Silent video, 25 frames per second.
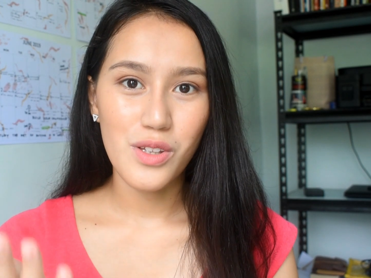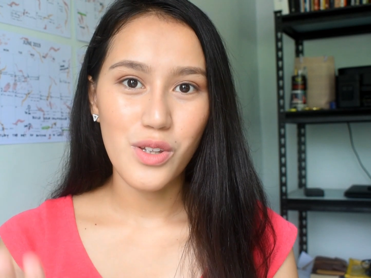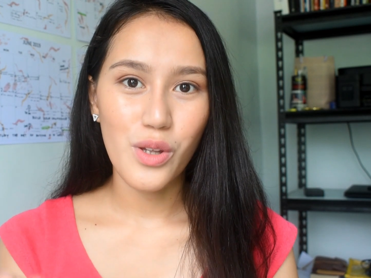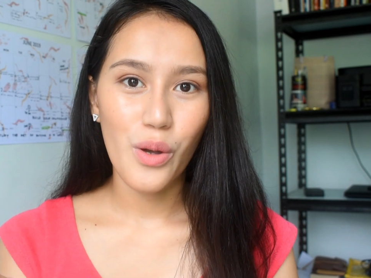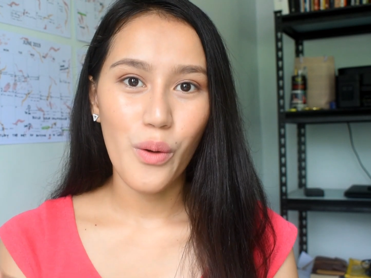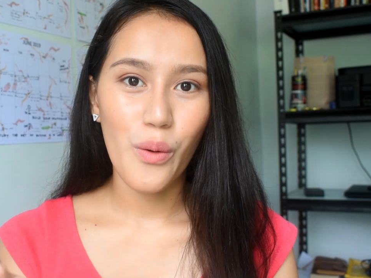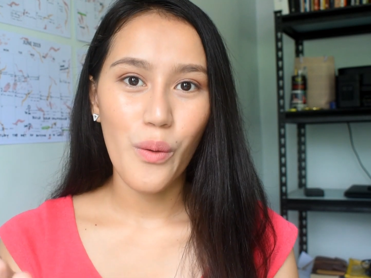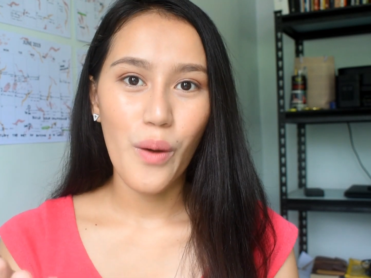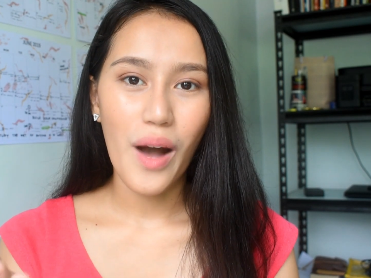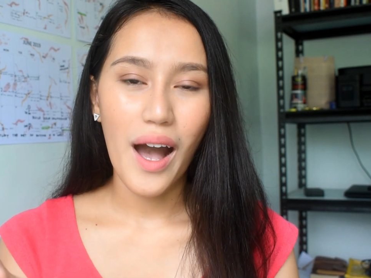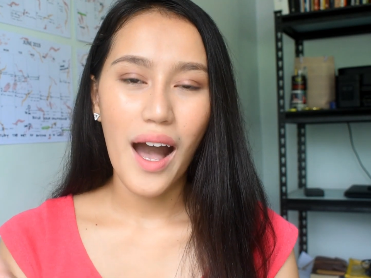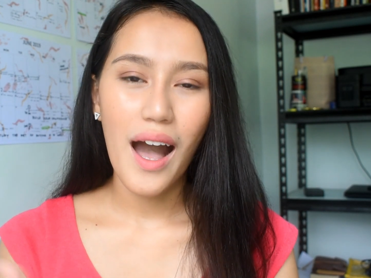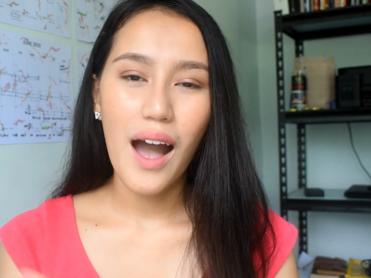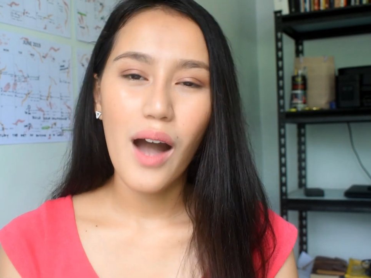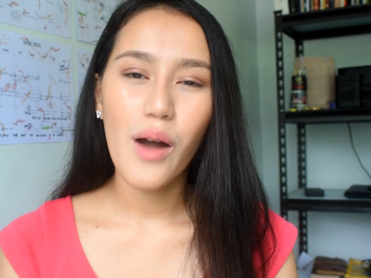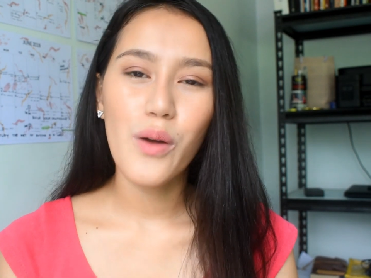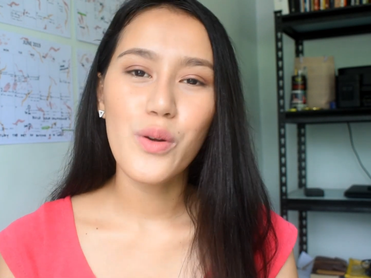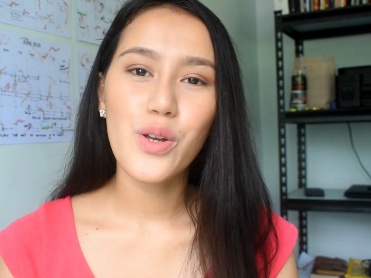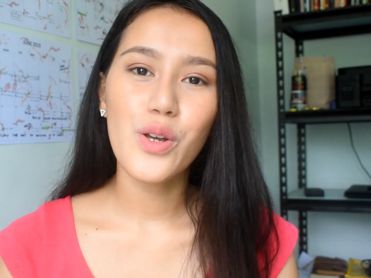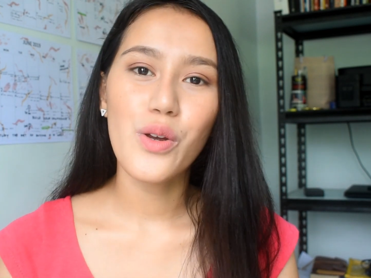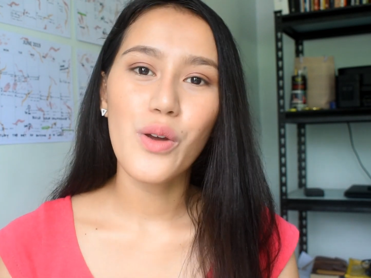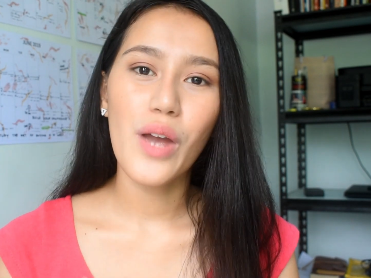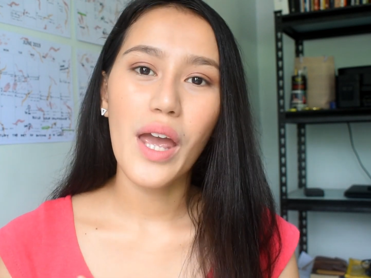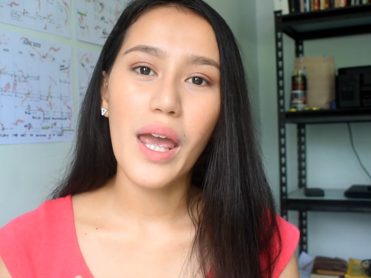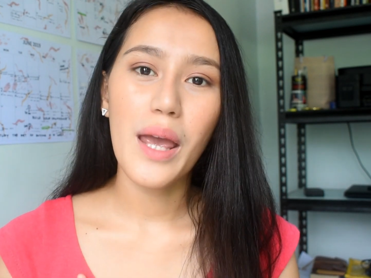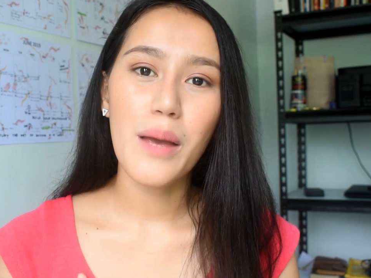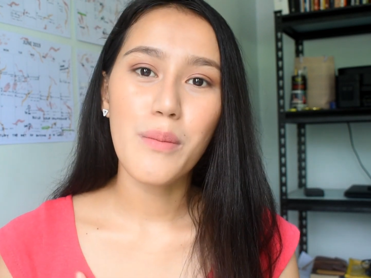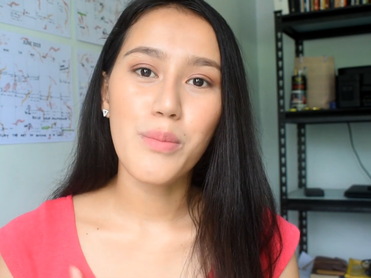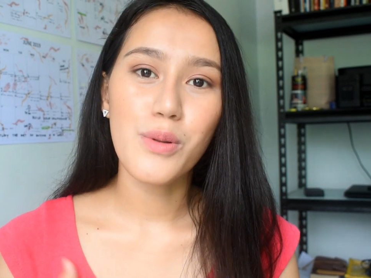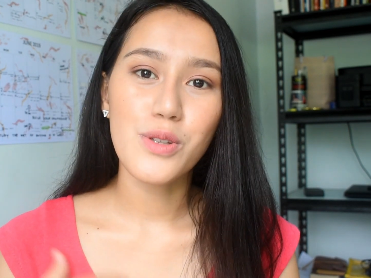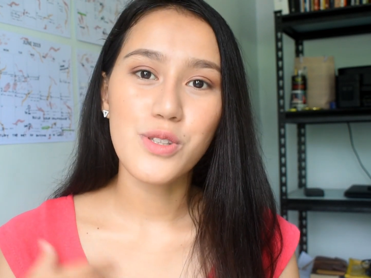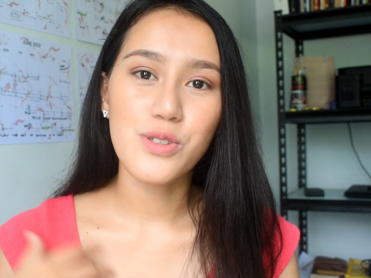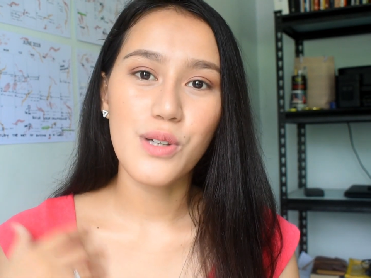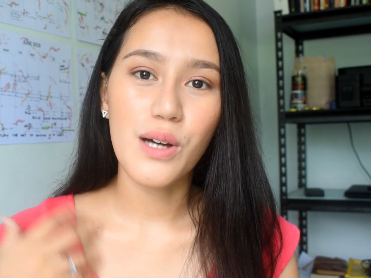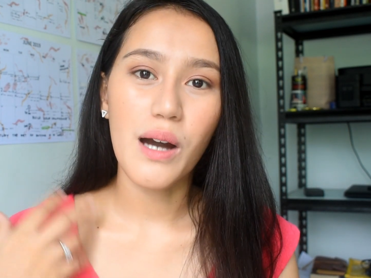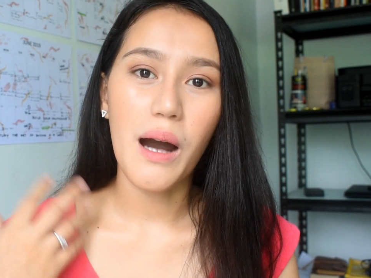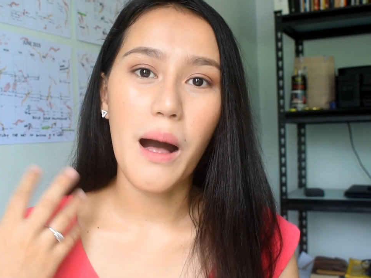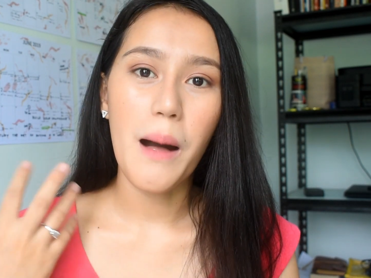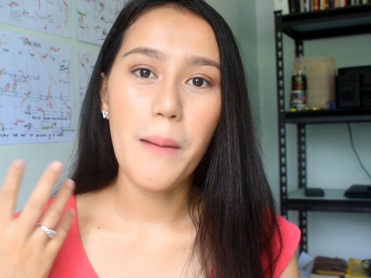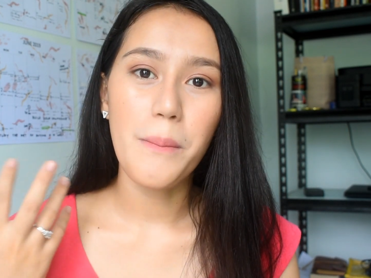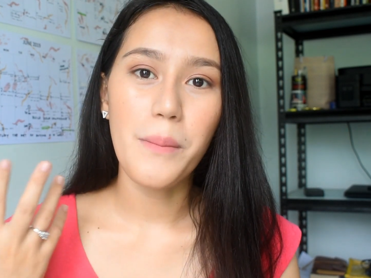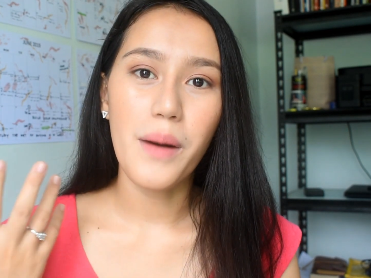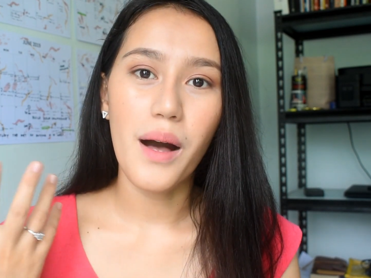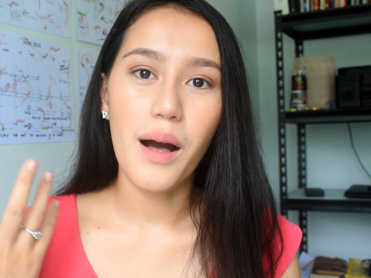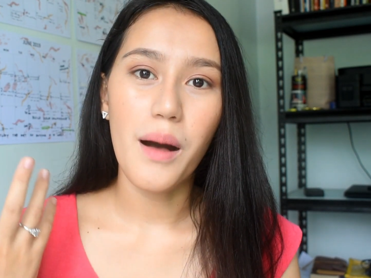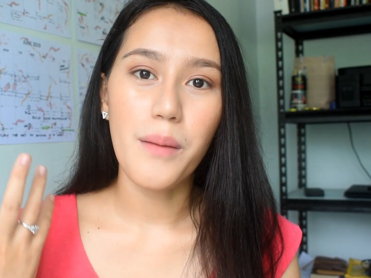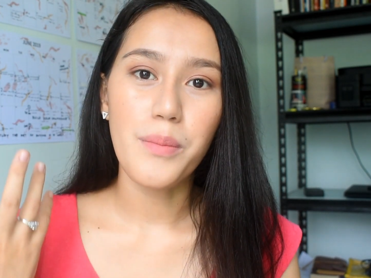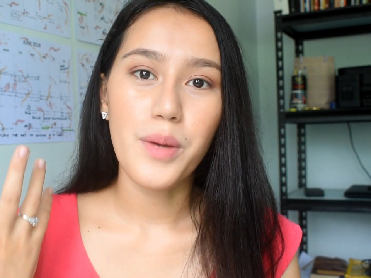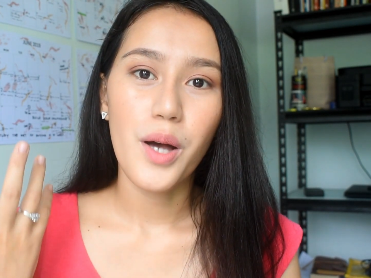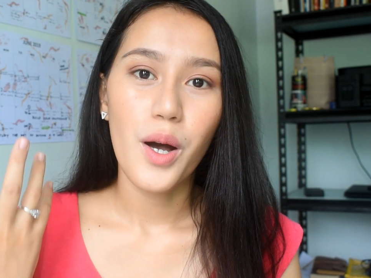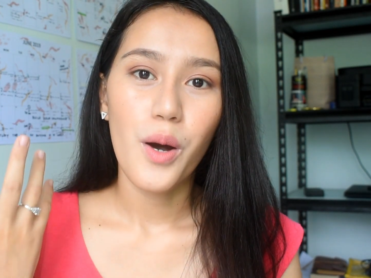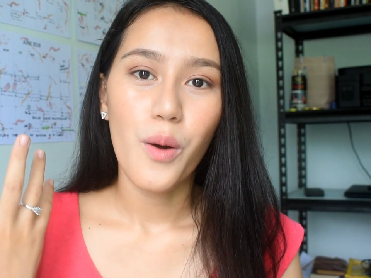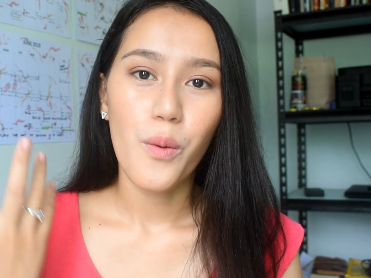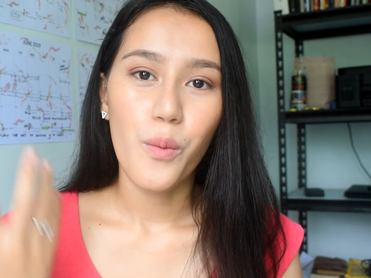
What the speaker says: know how you're able to come up